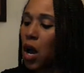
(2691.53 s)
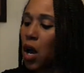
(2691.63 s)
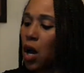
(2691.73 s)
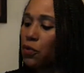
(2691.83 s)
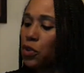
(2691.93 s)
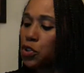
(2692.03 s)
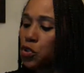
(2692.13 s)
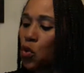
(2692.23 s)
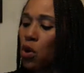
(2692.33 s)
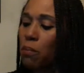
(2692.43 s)
of your
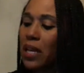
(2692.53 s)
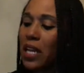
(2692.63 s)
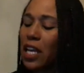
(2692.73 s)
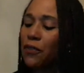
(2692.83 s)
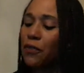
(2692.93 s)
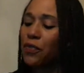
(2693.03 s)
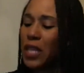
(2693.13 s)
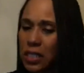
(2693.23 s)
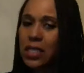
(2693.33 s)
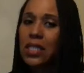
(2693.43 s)
storm. But if
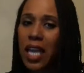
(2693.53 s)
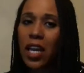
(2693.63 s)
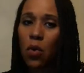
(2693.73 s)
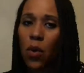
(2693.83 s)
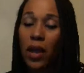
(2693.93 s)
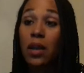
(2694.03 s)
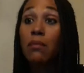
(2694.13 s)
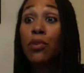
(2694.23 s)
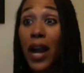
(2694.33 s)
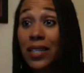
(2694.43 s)
this is the takeaway,
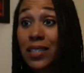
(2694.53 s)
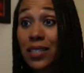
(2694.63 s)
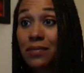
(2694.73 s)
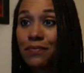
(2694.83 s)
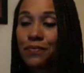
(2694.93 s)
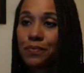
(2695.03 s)
practice.